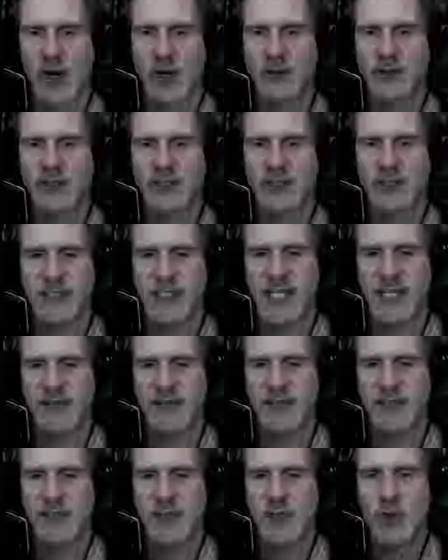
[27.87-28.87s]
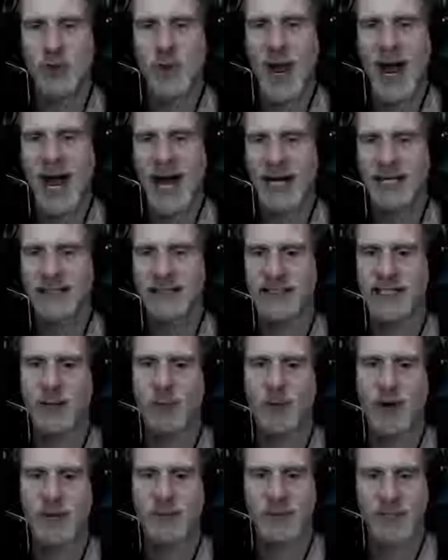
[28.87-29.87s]
Stevens, who has
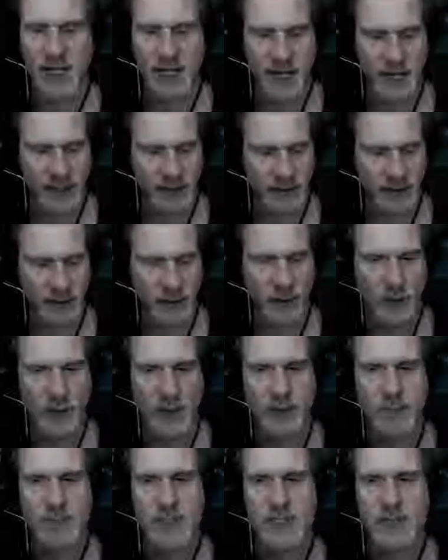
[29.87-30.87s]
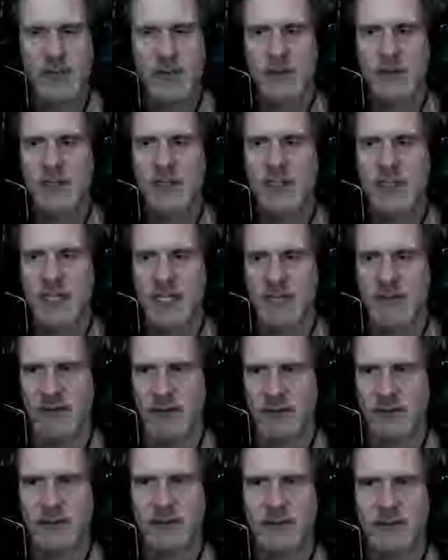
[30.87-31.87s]
a website. How's it going, Mr.
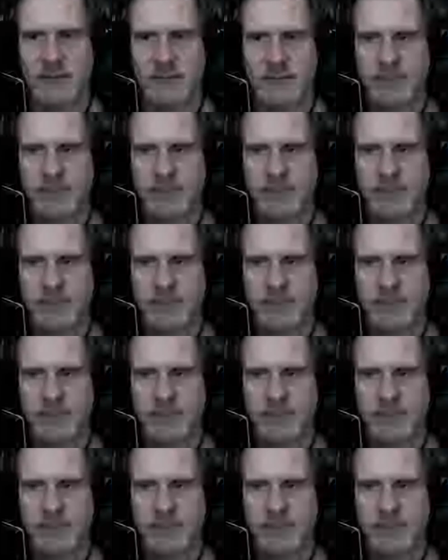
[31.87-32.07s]
Stevens?